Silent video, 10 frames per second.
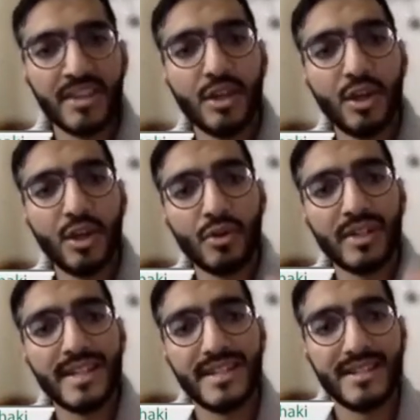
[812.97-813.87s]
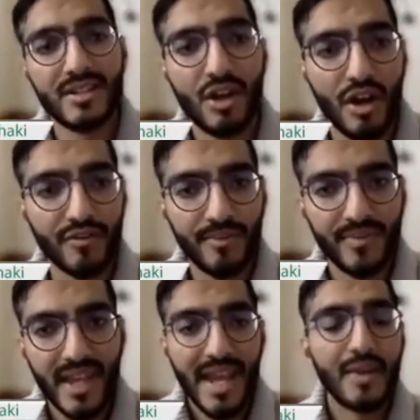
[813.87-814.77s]
And the lone letter is qaf.
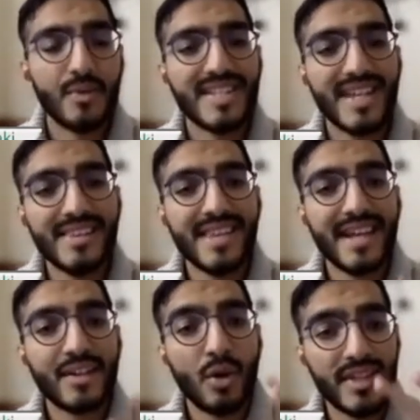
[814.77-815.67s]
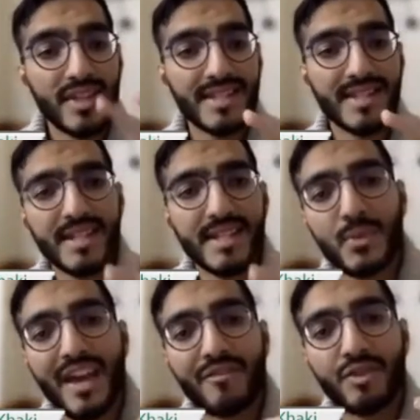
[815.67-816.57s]
And we said that these
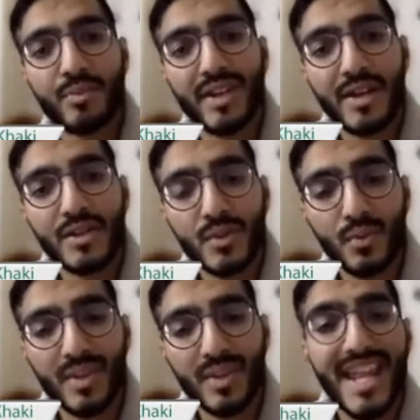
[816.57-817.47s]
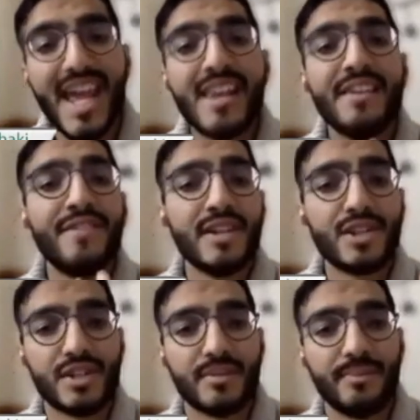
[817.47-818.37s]
letters we have to pronounce with an
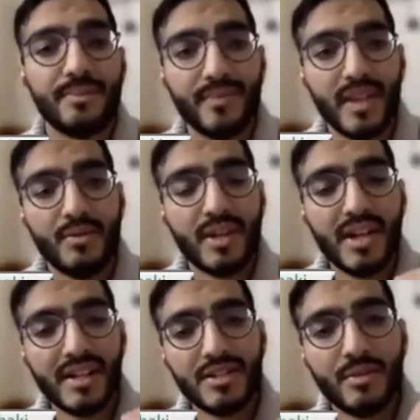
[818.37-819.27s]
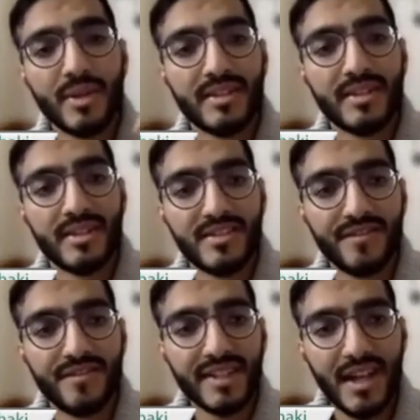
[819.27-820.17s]
elevation, regardless of whether
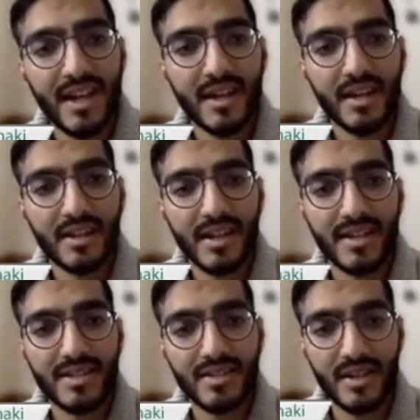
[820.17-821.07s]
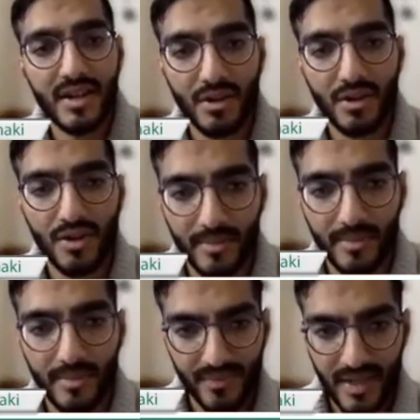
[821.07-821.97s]
there's a fatha, kasra, or
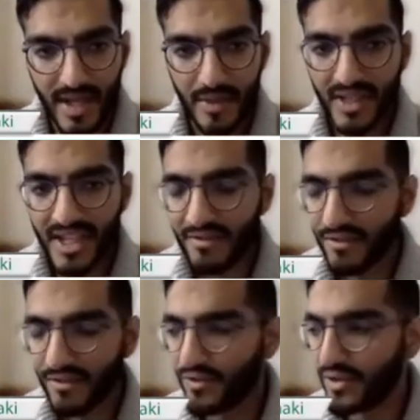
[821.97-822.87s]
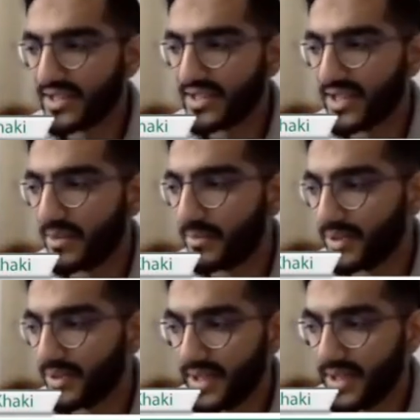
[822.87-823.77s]
dhamma. And we gave a few
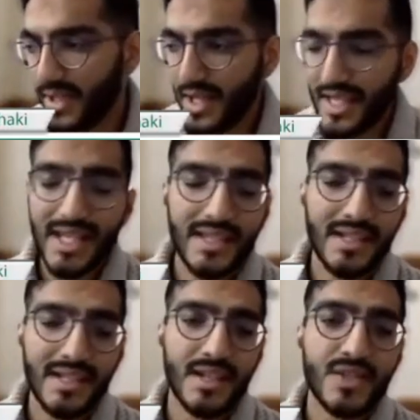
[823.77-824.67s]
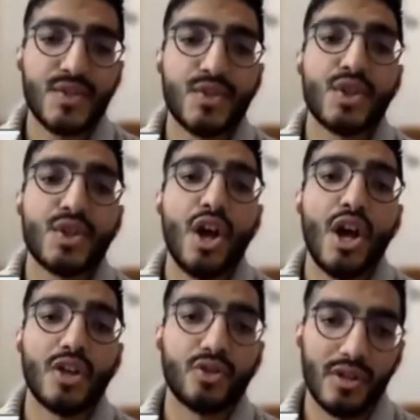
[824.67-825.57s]
examples. Ihdina
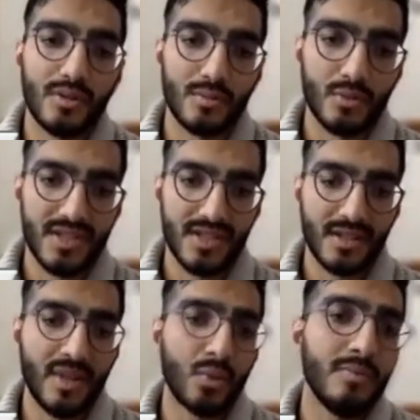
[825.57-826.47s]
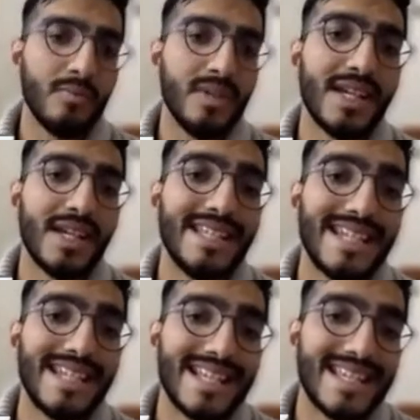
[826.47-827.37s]
as-sirata al-mustaqim. It won't be
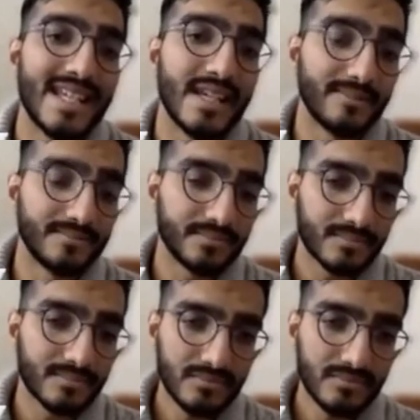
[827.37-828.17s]
ihdina si.